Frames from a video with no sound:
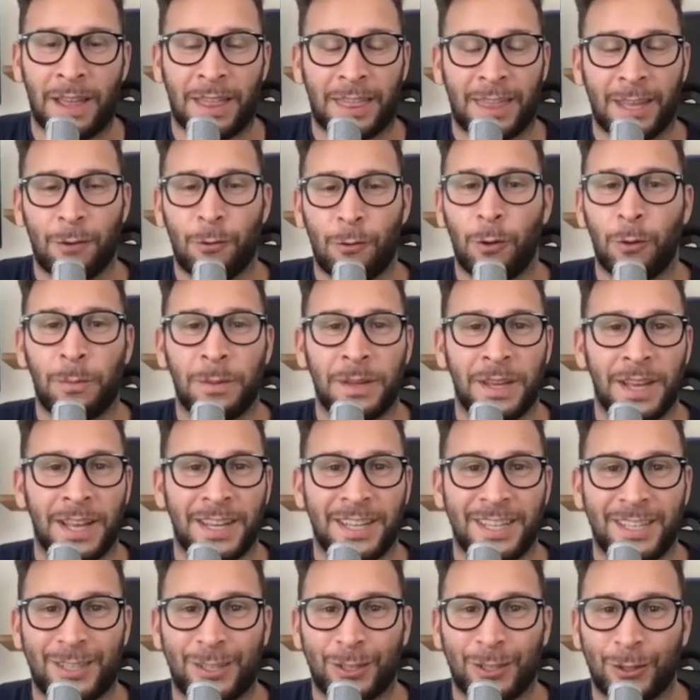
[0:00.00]
I think will be
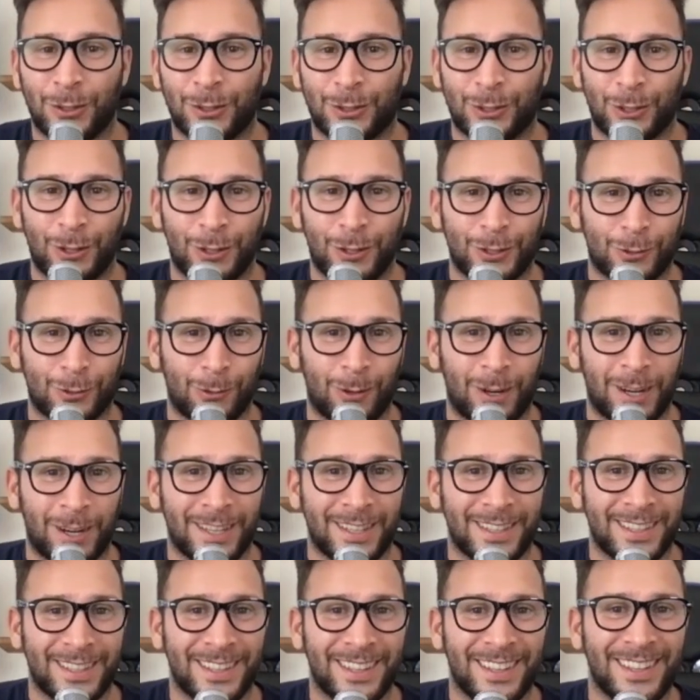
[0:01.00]
an easier search,
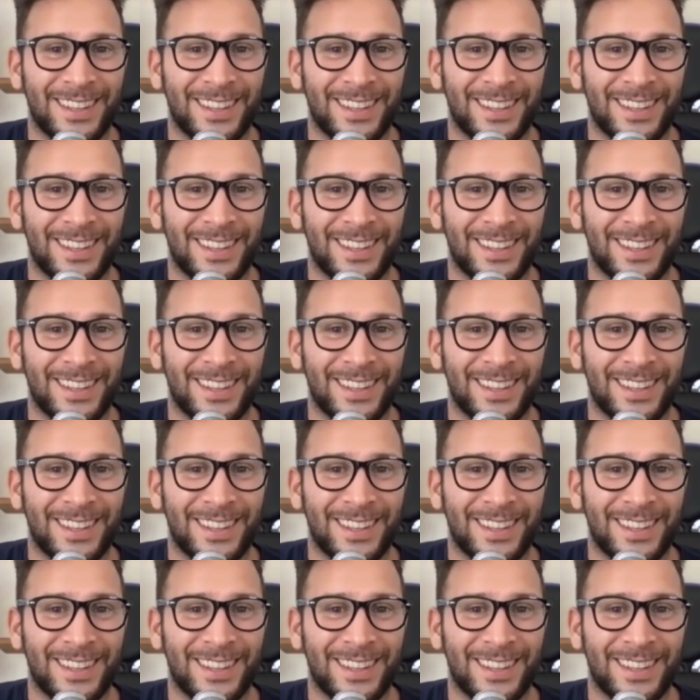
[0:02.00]
right?